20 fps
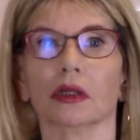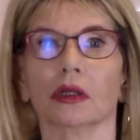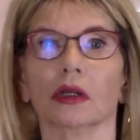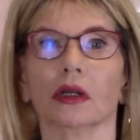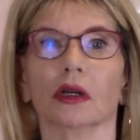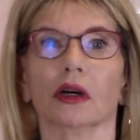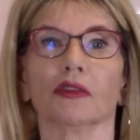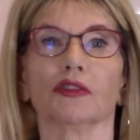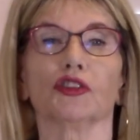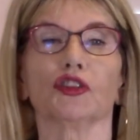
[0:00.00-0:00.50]

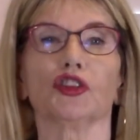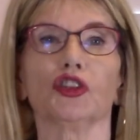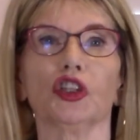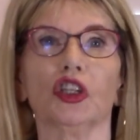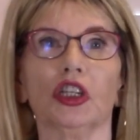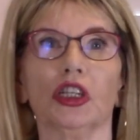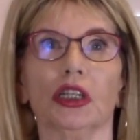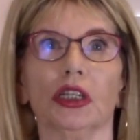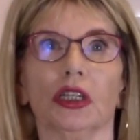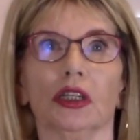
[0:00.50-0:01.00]
of
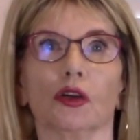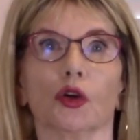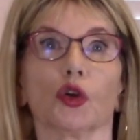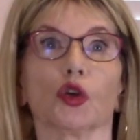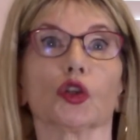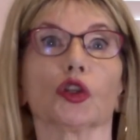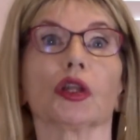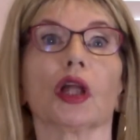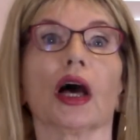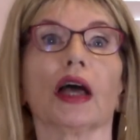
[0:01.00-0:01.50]
qi, or
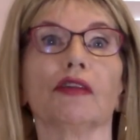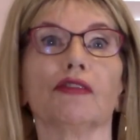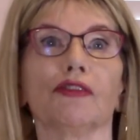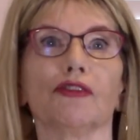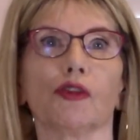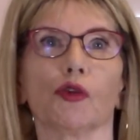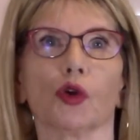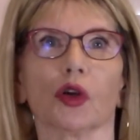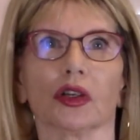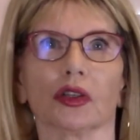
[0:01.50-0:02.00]
life
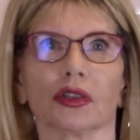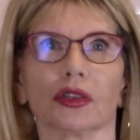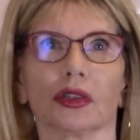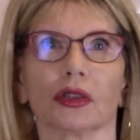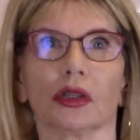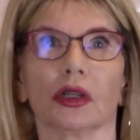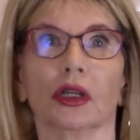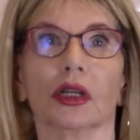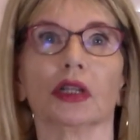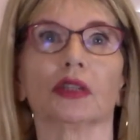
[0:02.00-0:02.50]

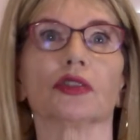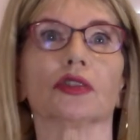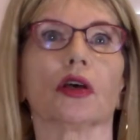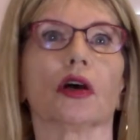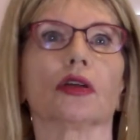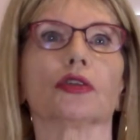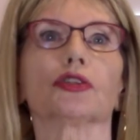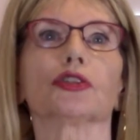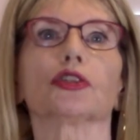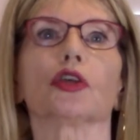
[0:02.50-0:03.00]
force. It's
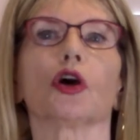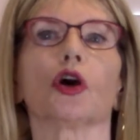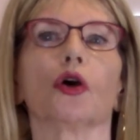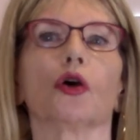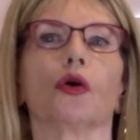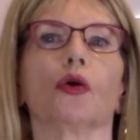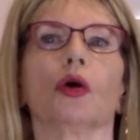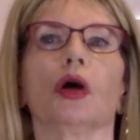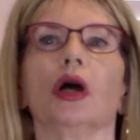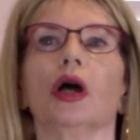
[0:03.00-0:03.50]

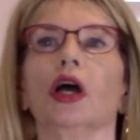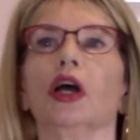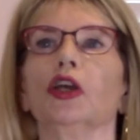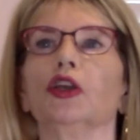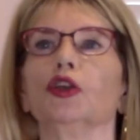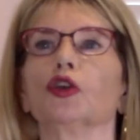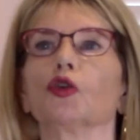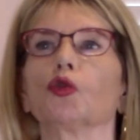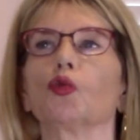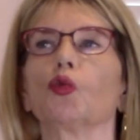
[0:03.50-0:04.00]
also
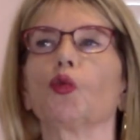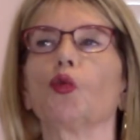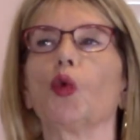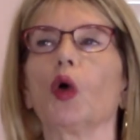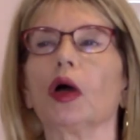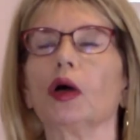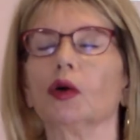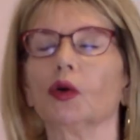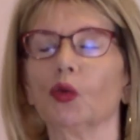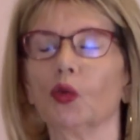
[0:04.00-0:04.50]
your
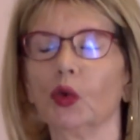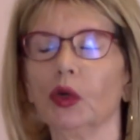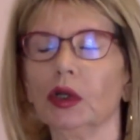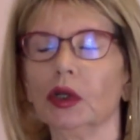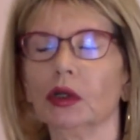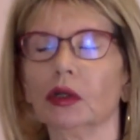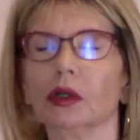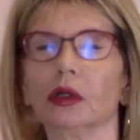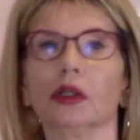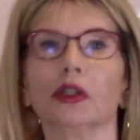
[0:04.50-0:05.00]

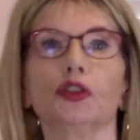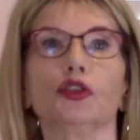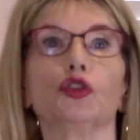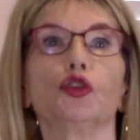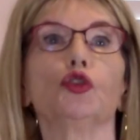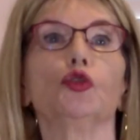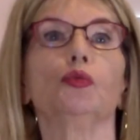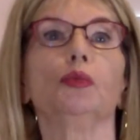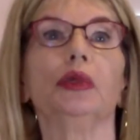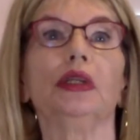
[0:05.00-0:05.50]
will
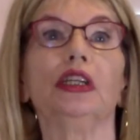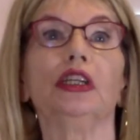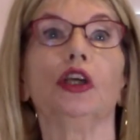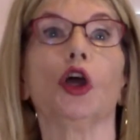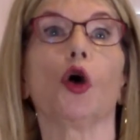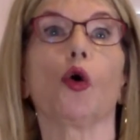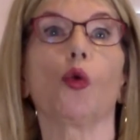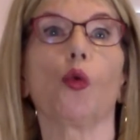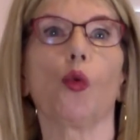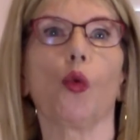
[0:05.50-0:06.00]
to be
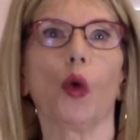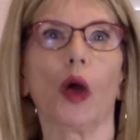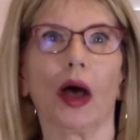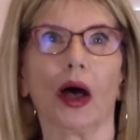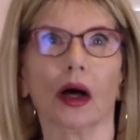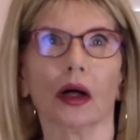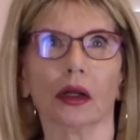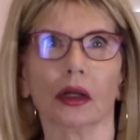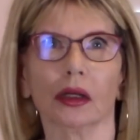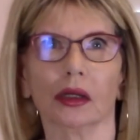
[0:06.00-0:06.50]

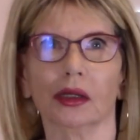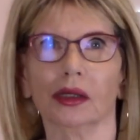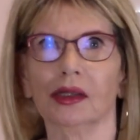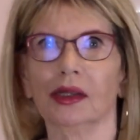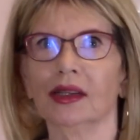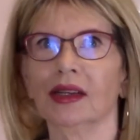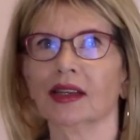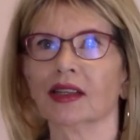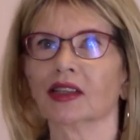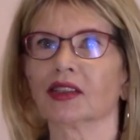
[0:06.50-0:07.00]
well.
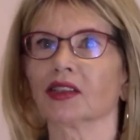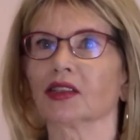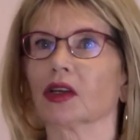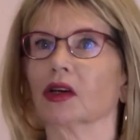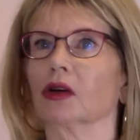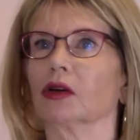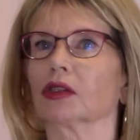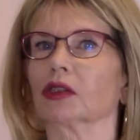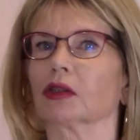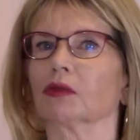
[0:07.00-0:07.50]

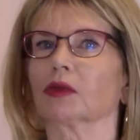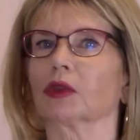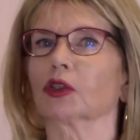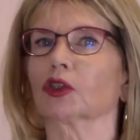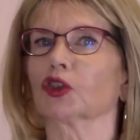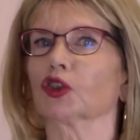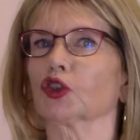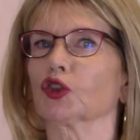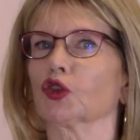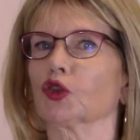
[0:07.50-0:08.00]
So it's
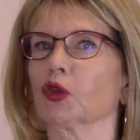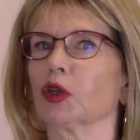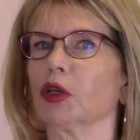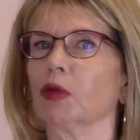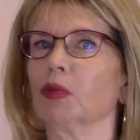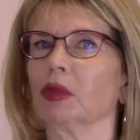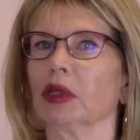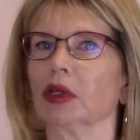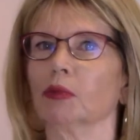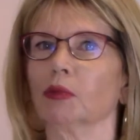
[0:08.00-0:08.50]

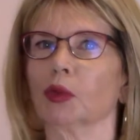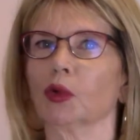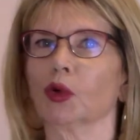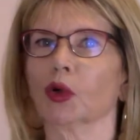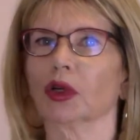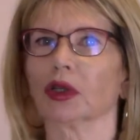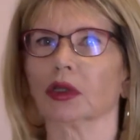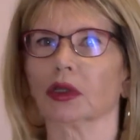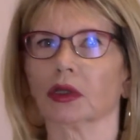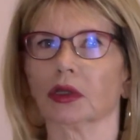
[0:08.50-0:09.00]
extremely
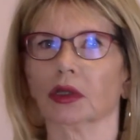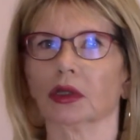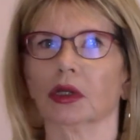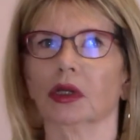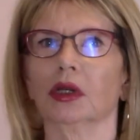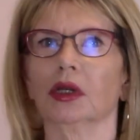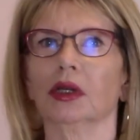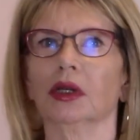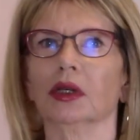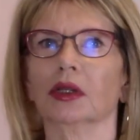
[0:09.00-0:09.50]
important
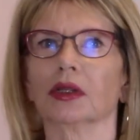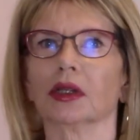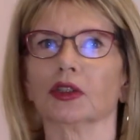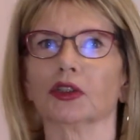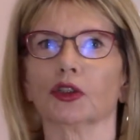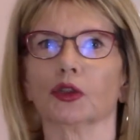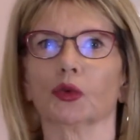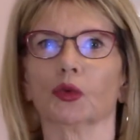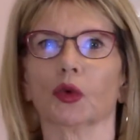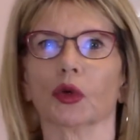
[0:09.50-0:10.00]

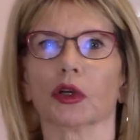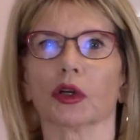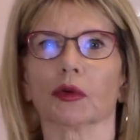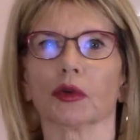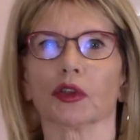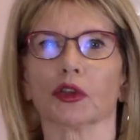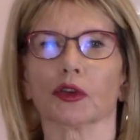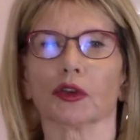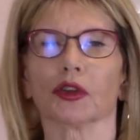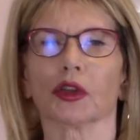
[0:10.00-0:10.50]
that you work
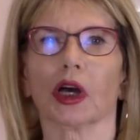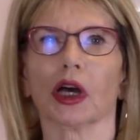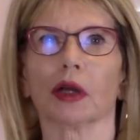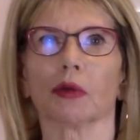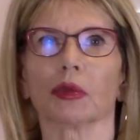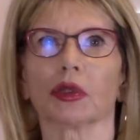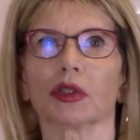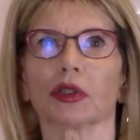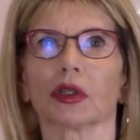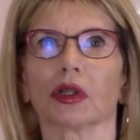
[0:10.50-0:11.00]
with your
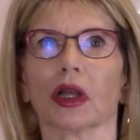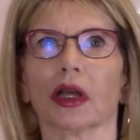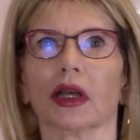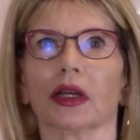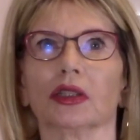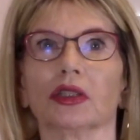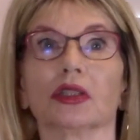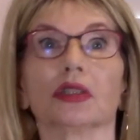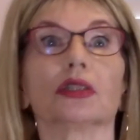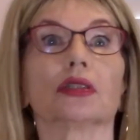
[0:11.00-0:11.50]
thymus
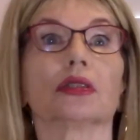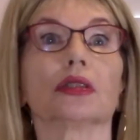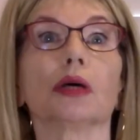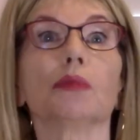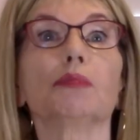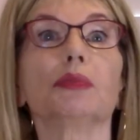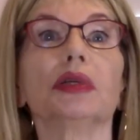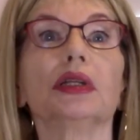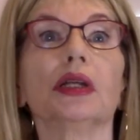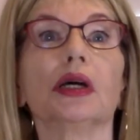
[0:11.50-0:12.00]
gland, just
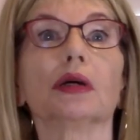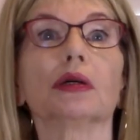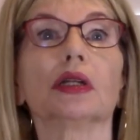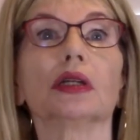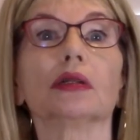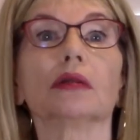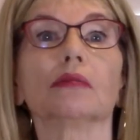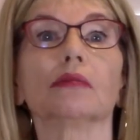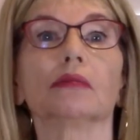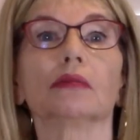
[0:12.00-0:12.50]
thumping on
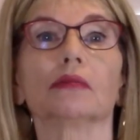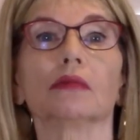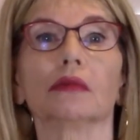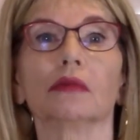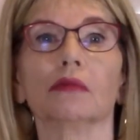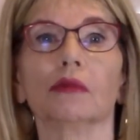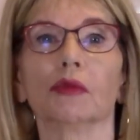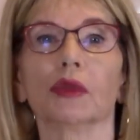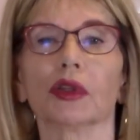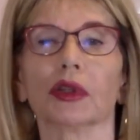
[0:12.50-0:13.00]
it
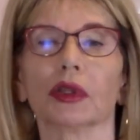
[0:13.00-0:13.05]
with